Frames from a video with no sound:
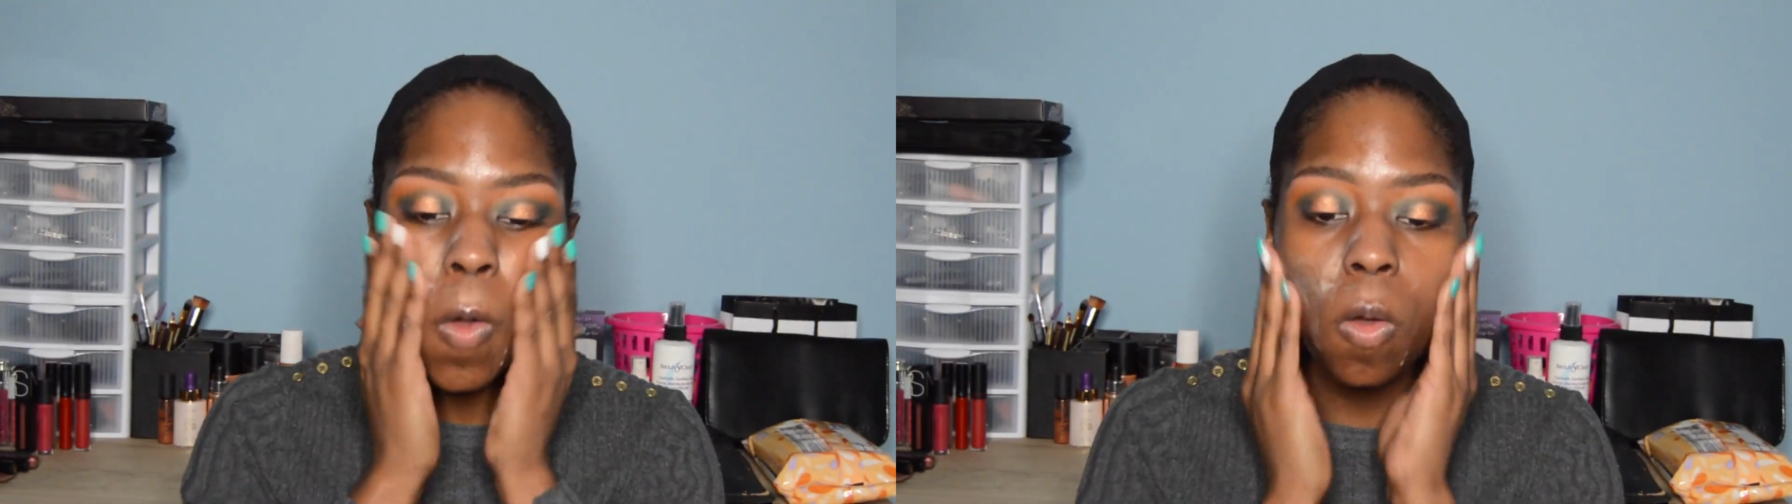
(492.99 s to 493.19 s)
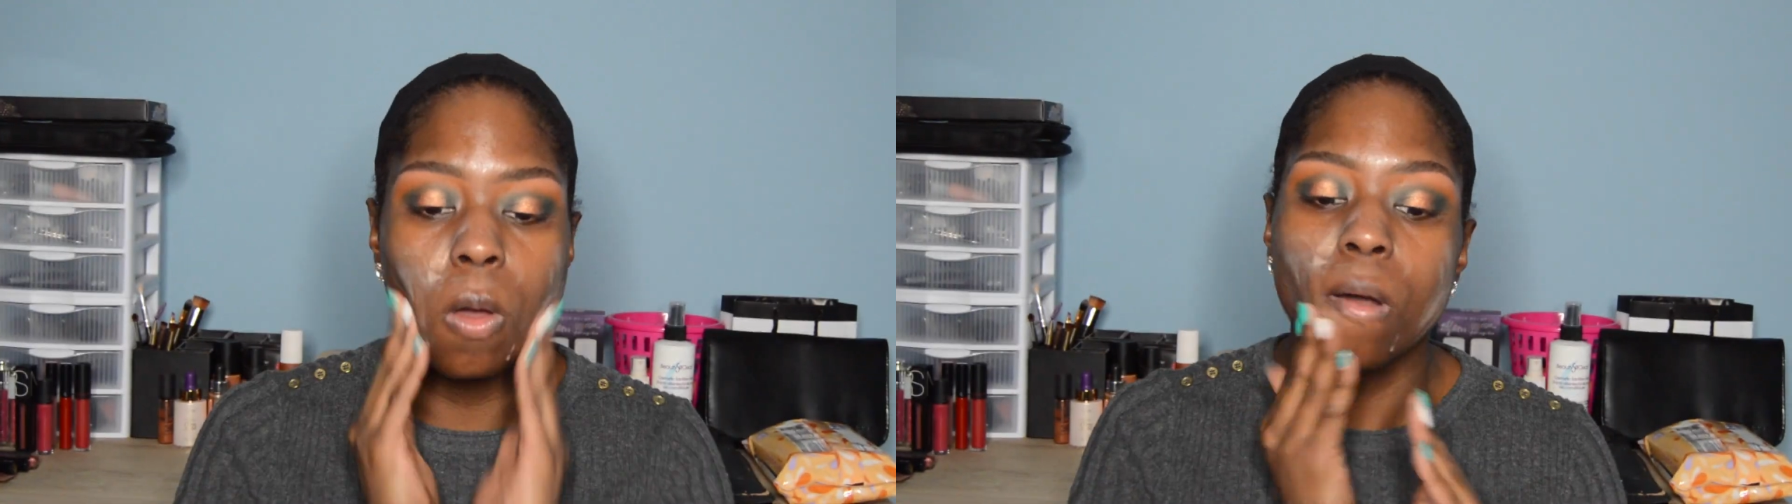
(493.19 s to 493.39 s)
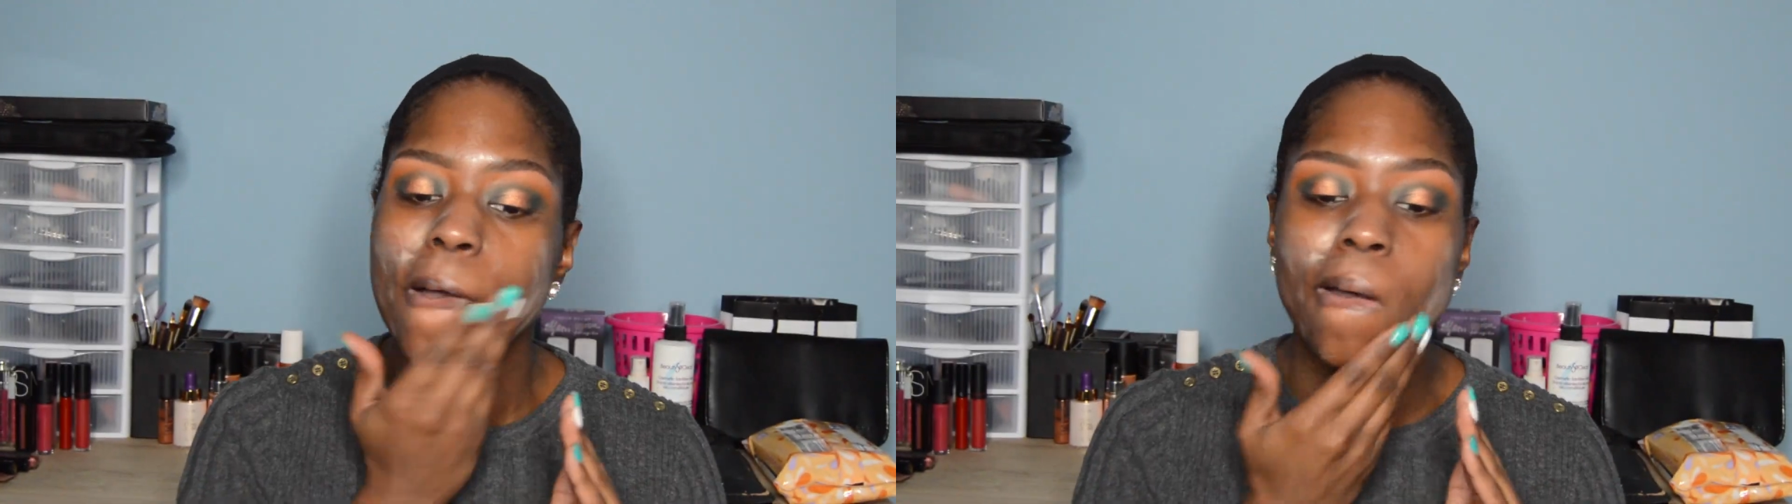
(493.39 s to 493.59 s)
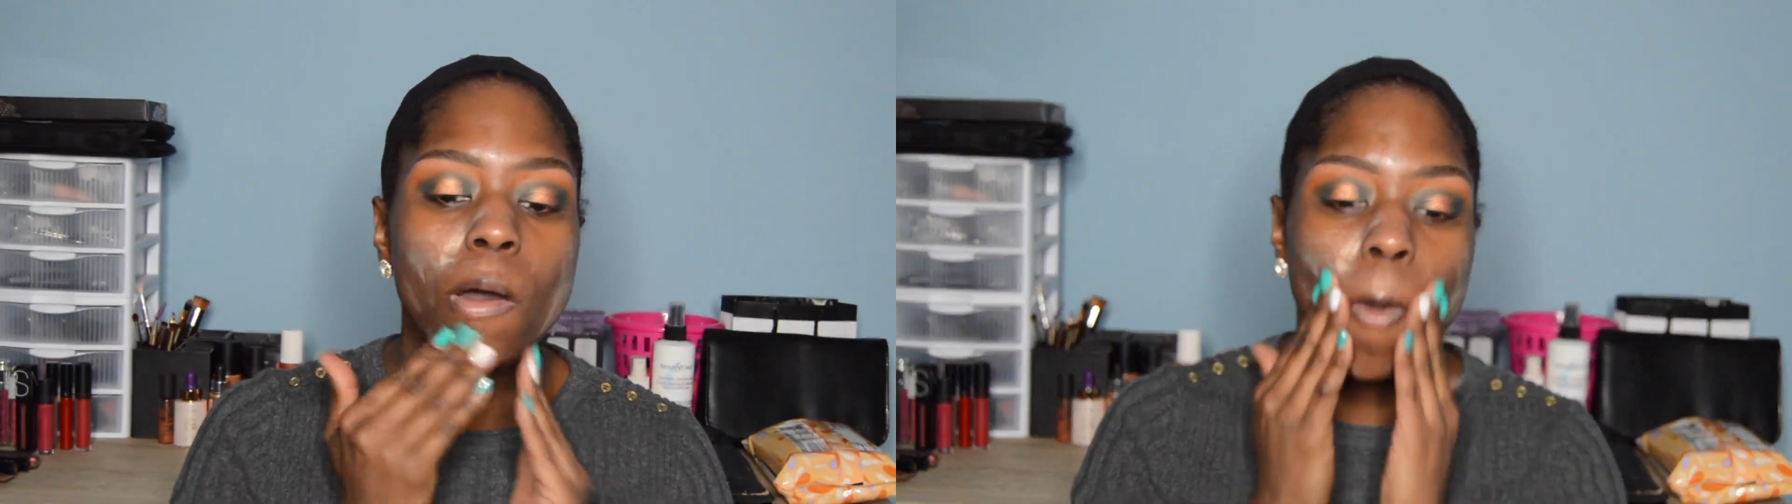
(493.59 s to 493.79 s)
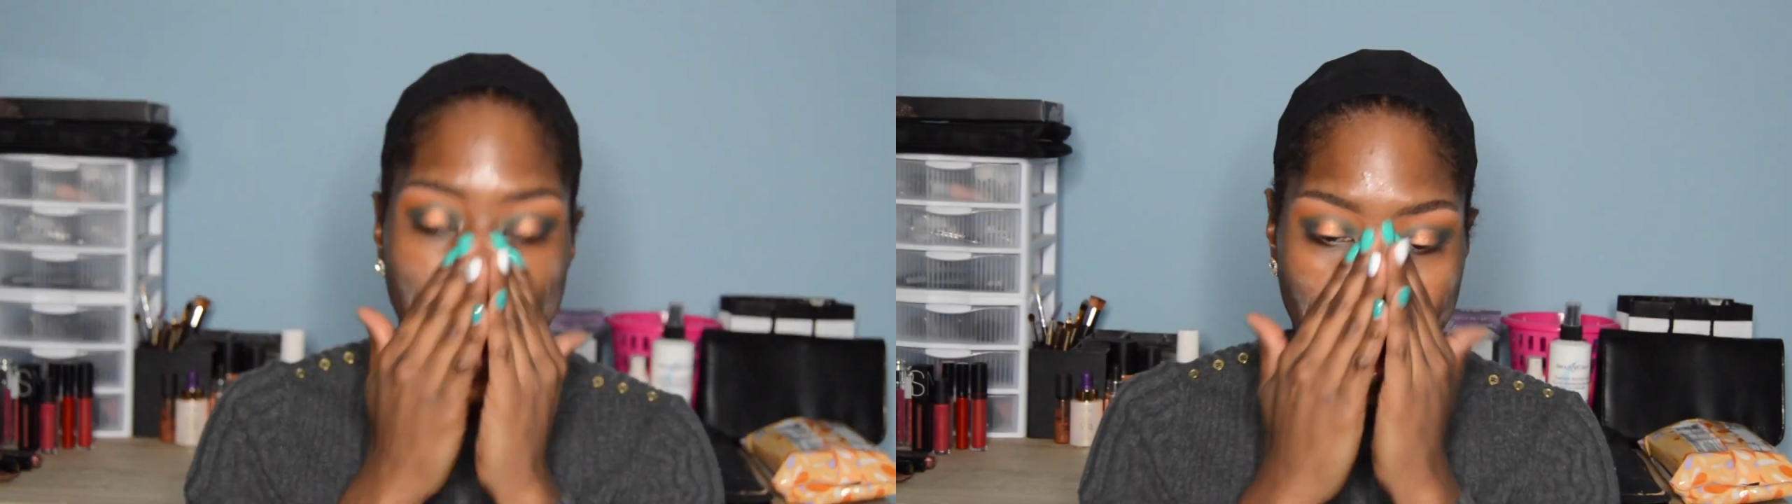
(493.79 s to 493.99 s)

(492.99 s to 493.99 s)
Collection